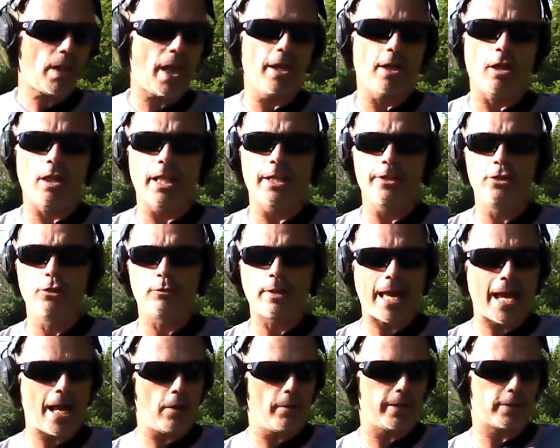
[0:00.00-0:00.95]
and all I do
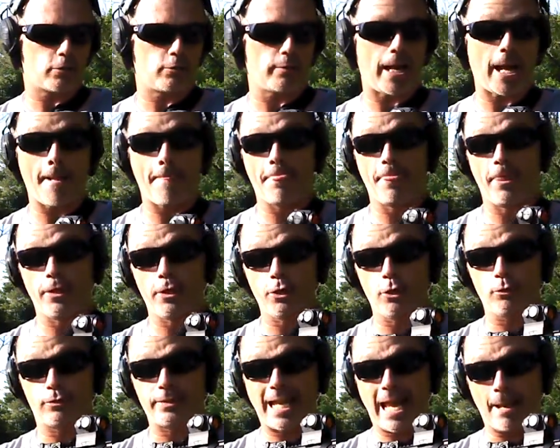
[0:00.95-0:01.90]
now is grab the
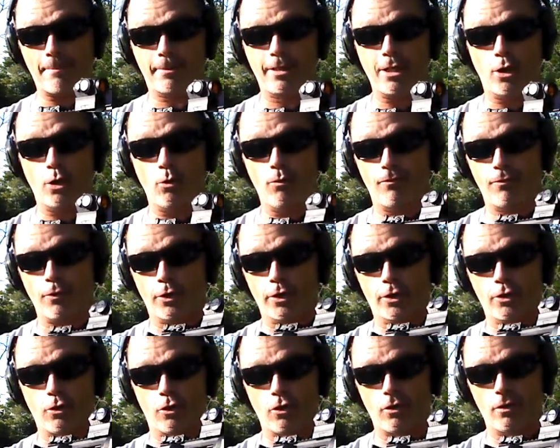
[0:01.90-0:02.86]
new Tapco
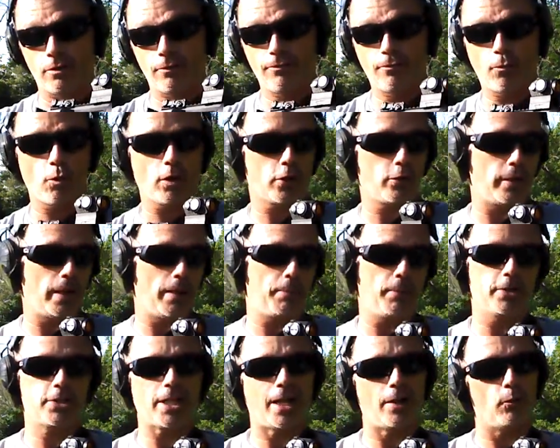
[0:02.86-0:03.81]
vertical foregrip,
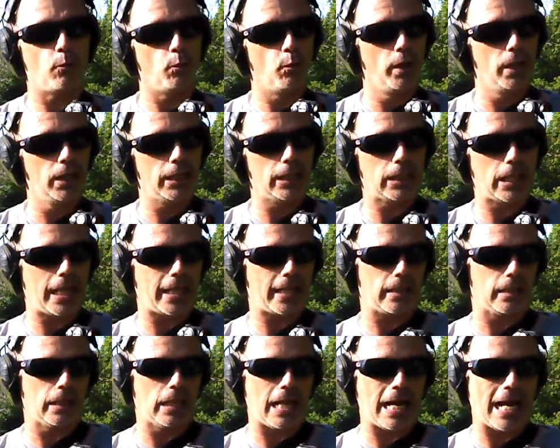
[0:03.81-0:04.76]
which I really
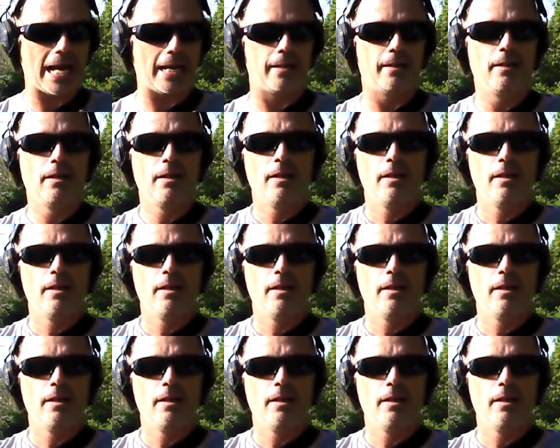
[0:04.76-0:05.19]
like a lot.